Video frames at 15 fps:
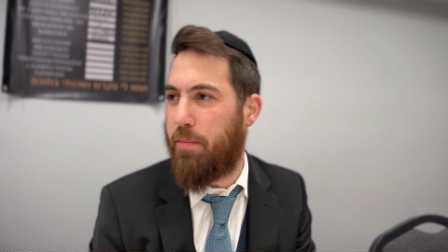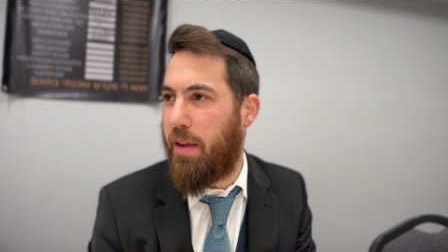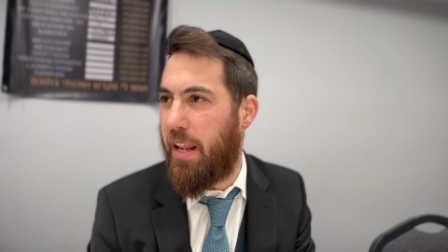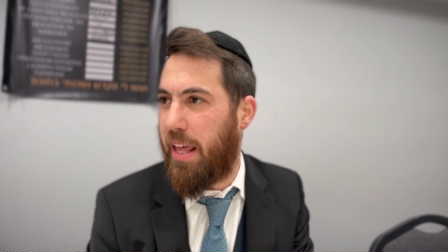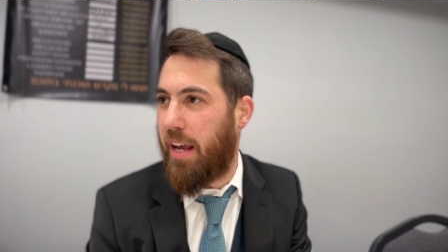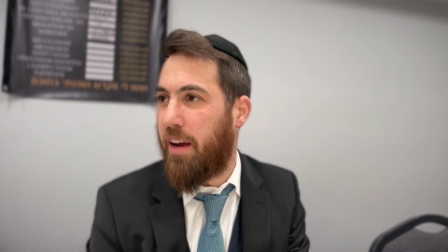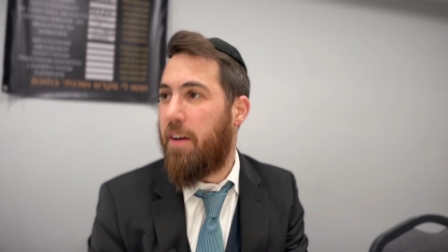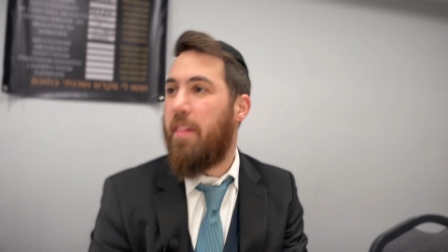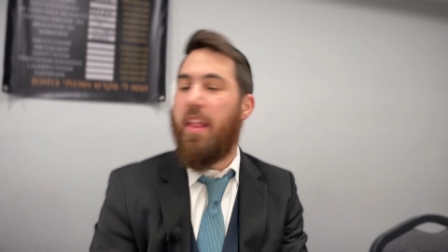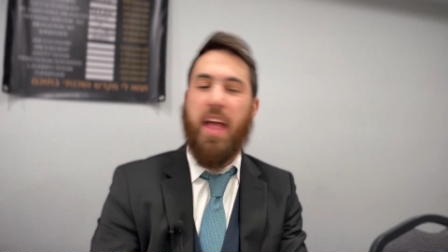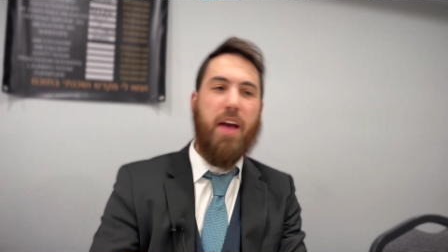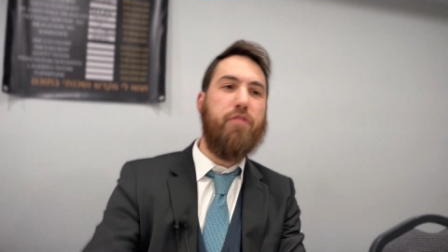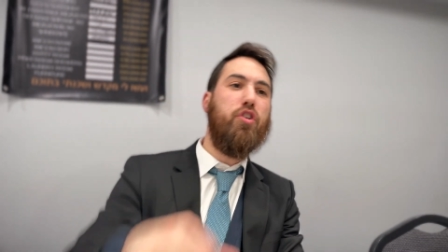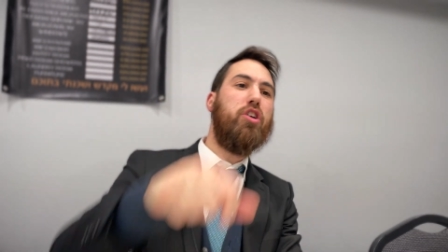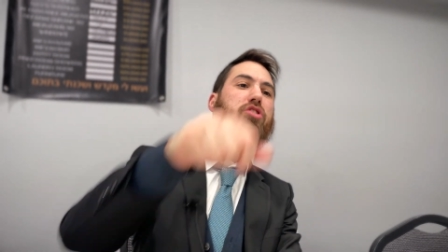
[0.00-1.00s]
Meaning,
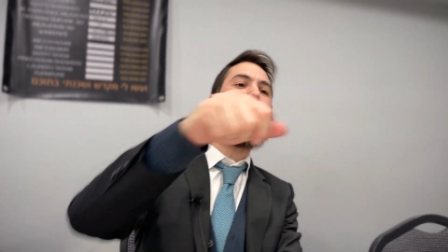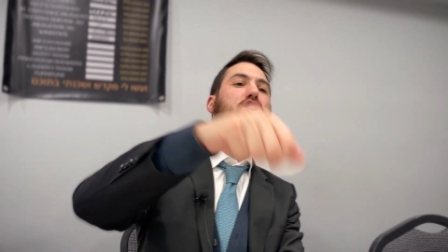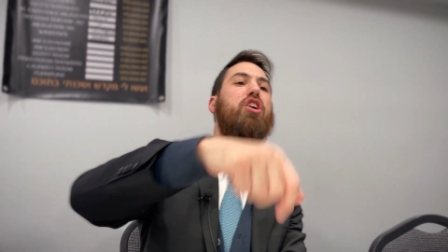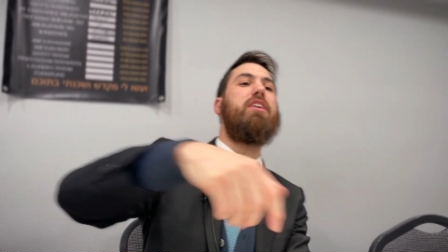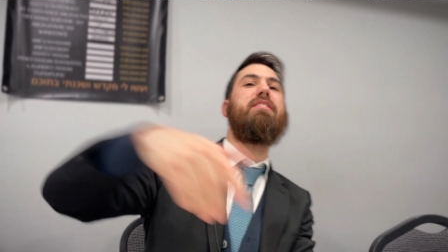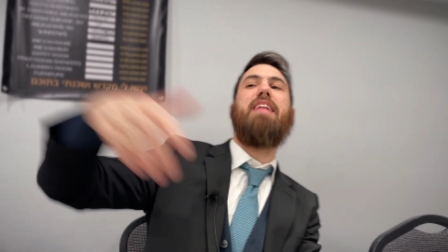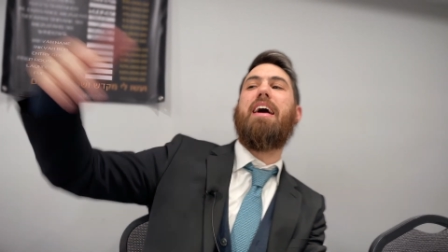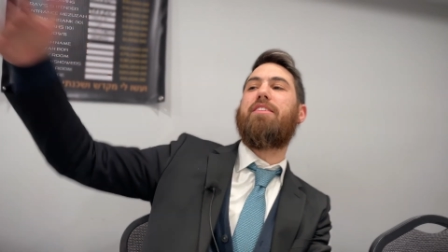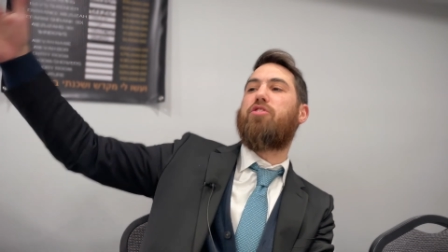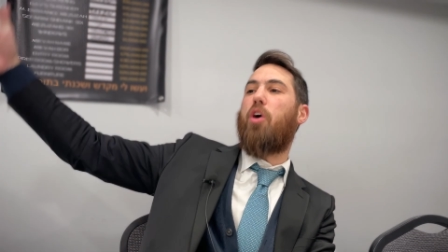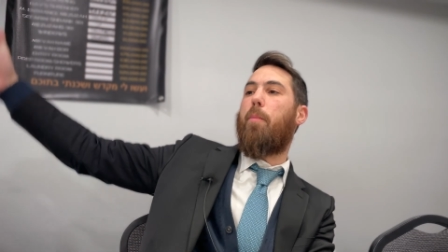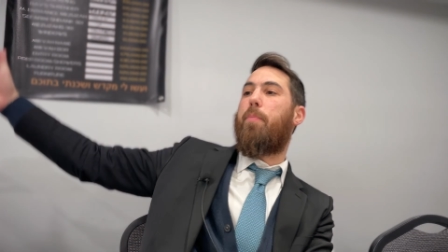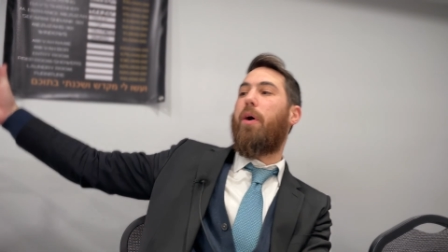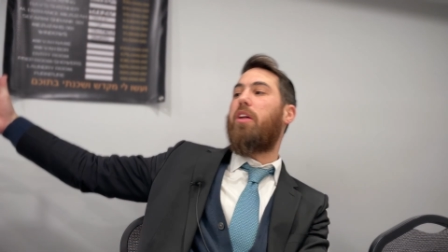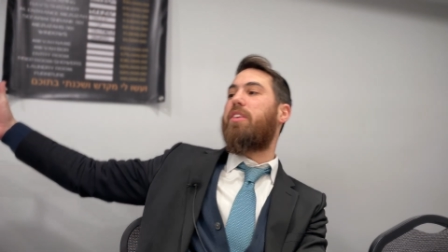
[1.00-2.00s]
if your sukkah is next to a
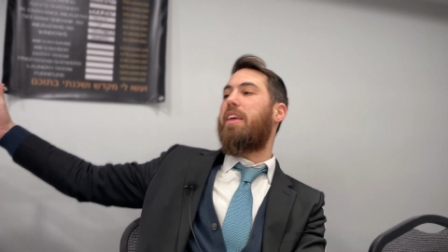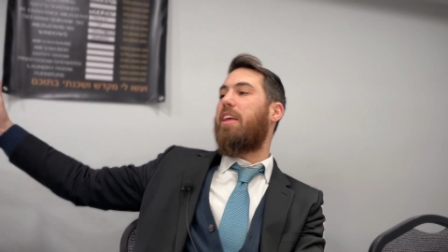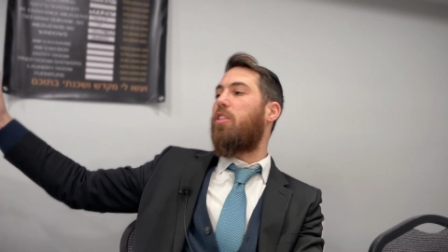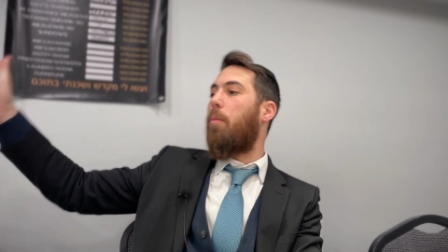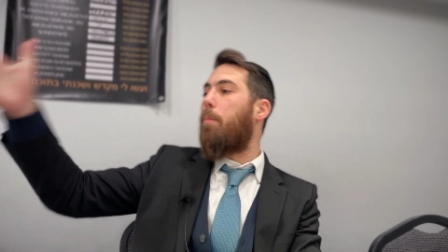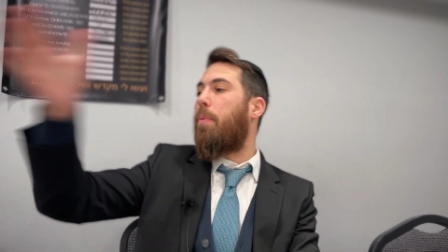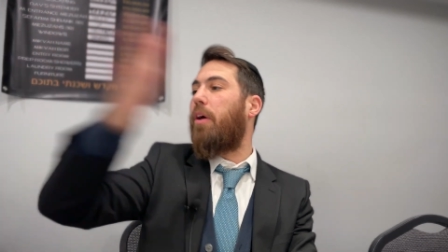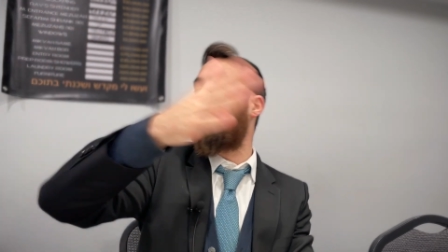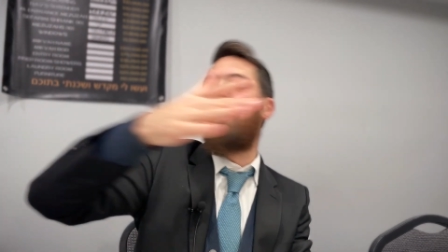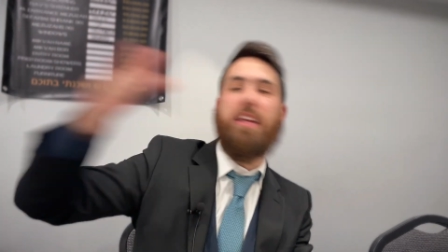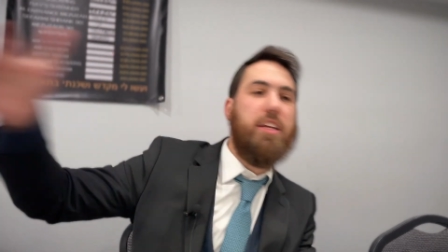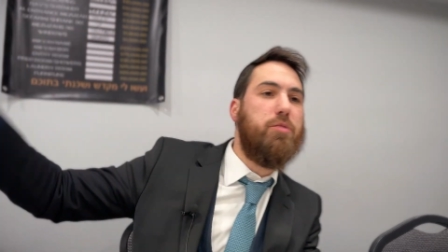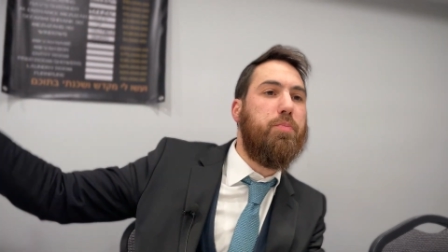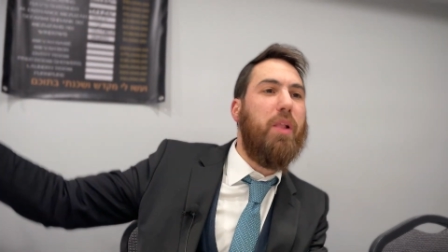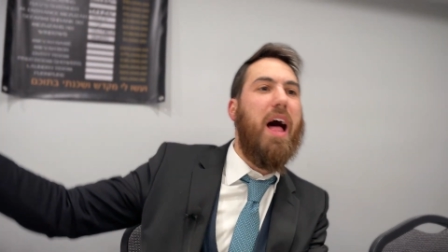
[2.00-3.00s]
building and the building
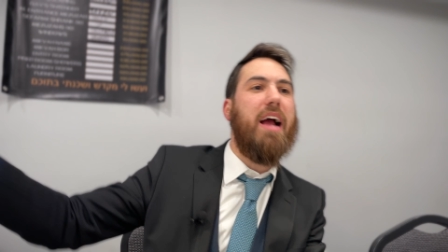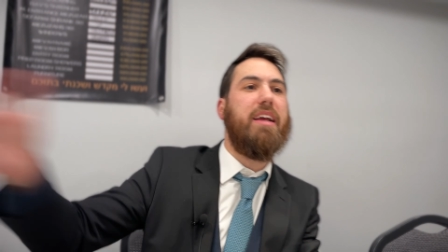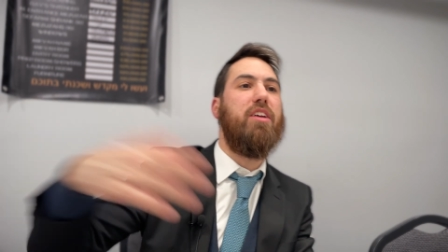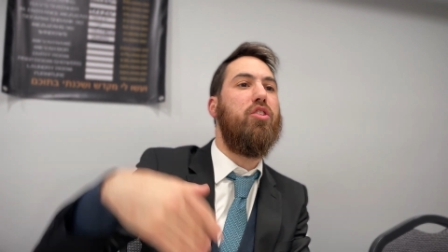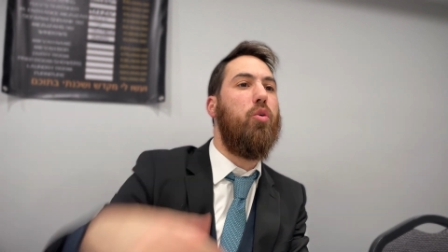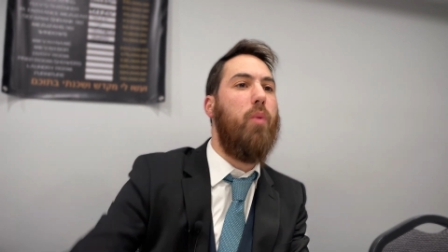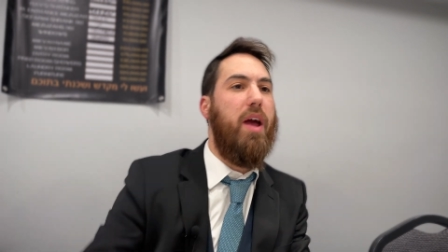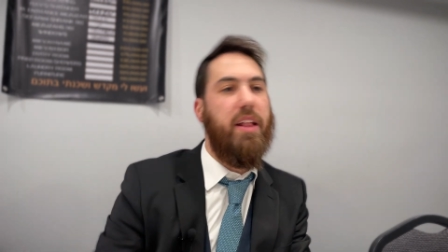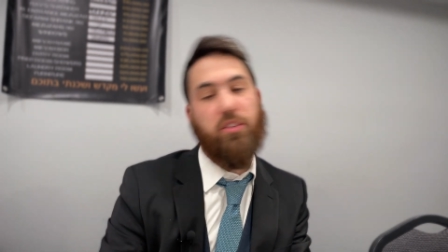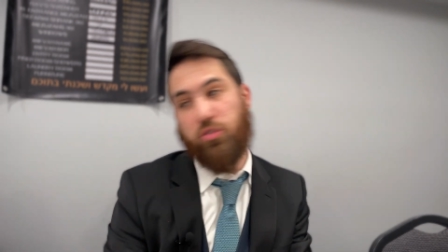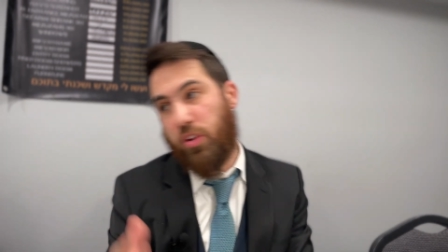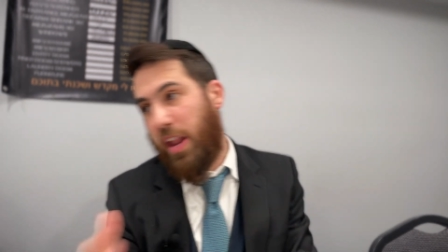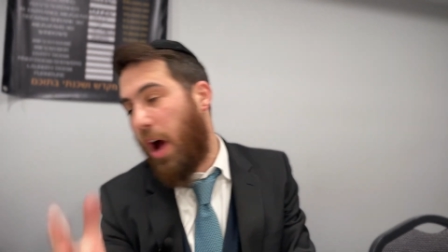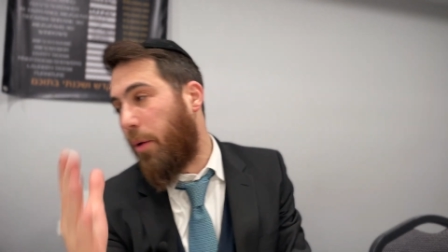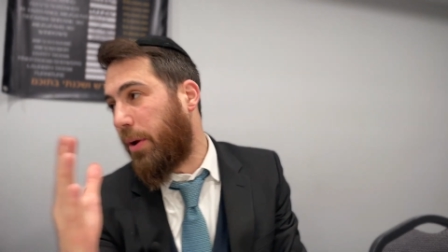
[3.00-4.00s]
is blocking the wind,
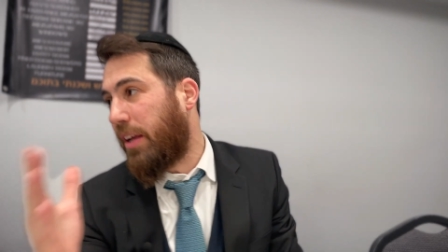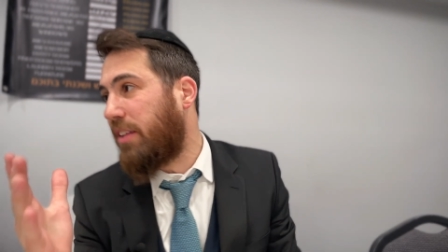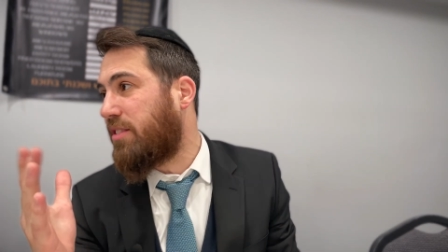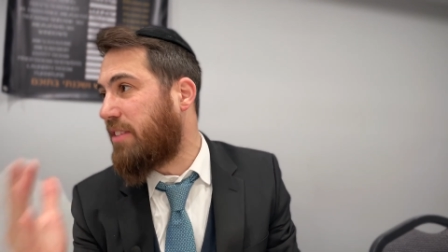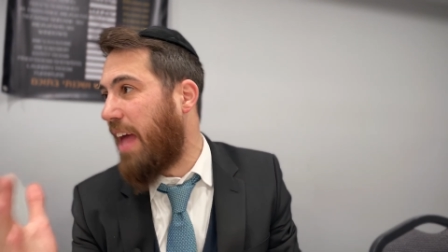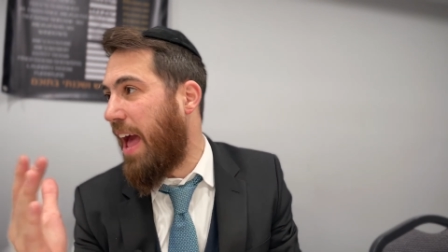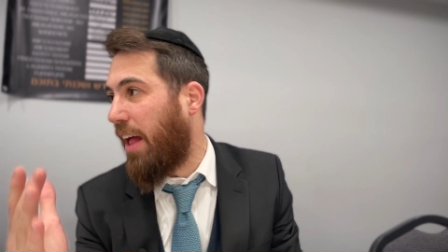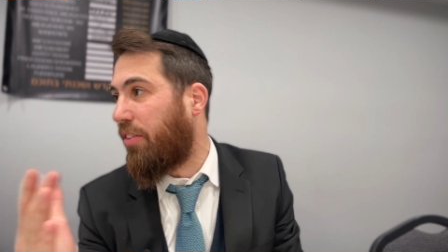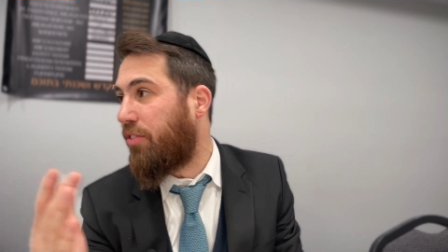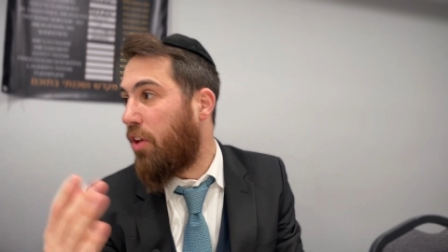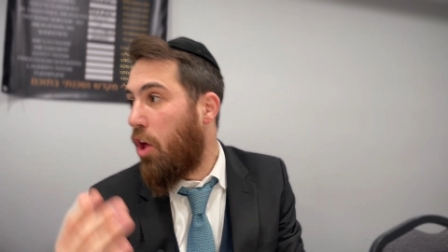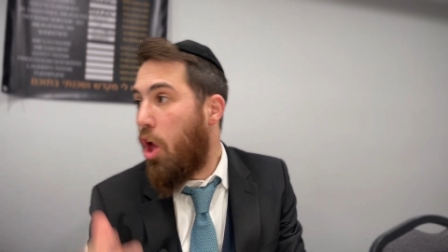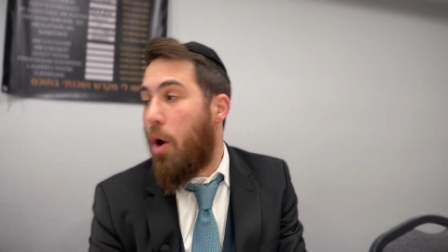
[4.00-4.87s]
so now it could stand.